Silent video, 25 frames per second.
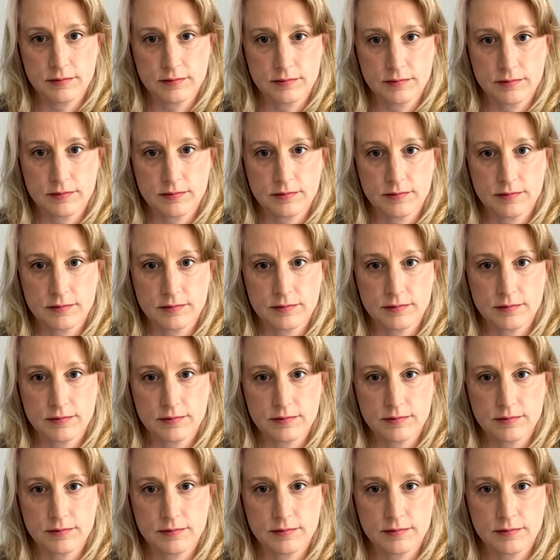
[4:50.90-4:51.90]

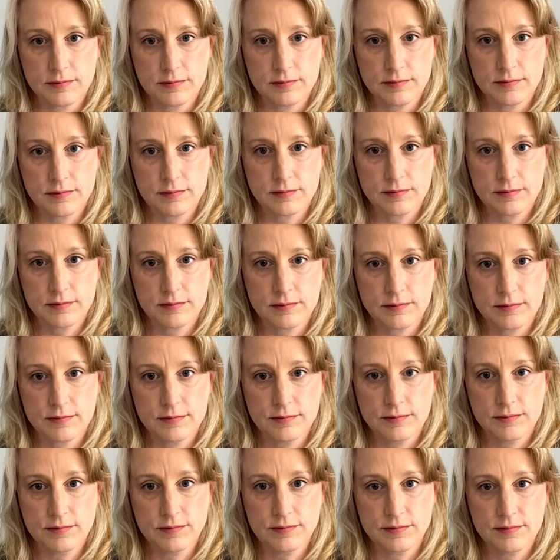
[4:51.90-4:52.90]

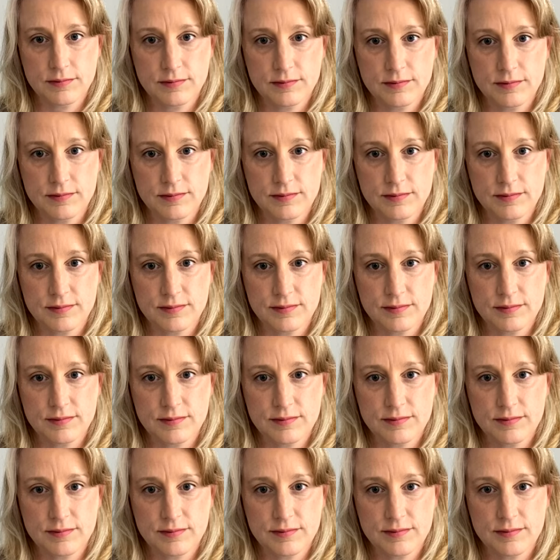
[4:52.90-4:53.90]

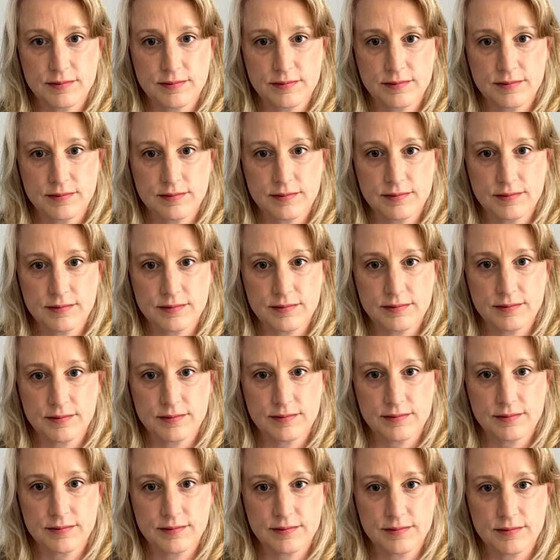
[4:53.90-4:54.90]

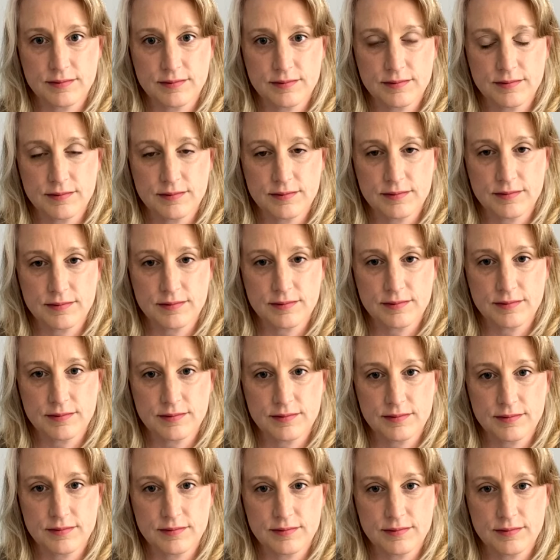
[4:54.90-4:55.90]

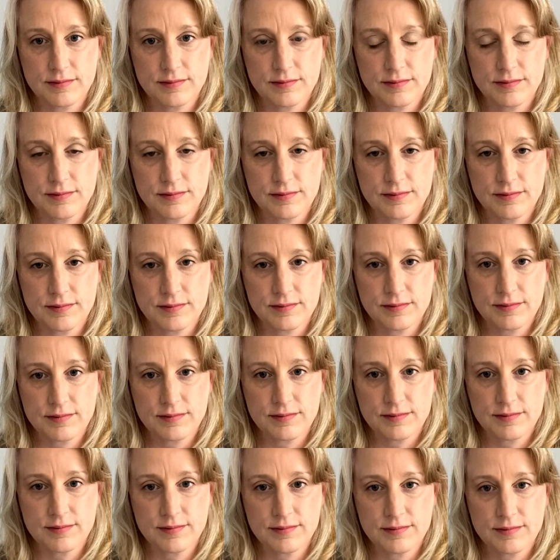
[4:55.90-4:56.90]

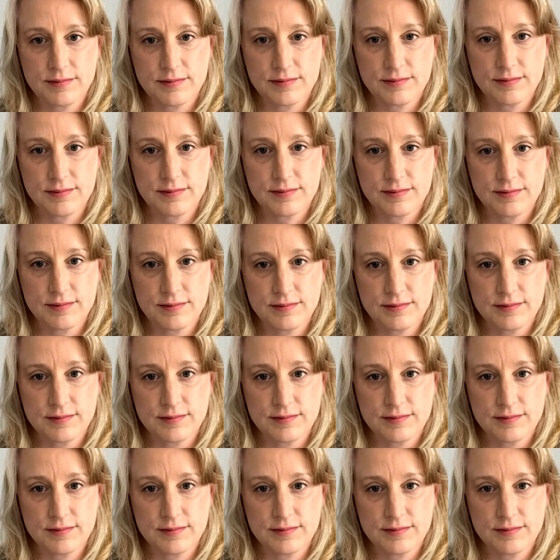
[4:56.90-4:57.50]
(not speaking)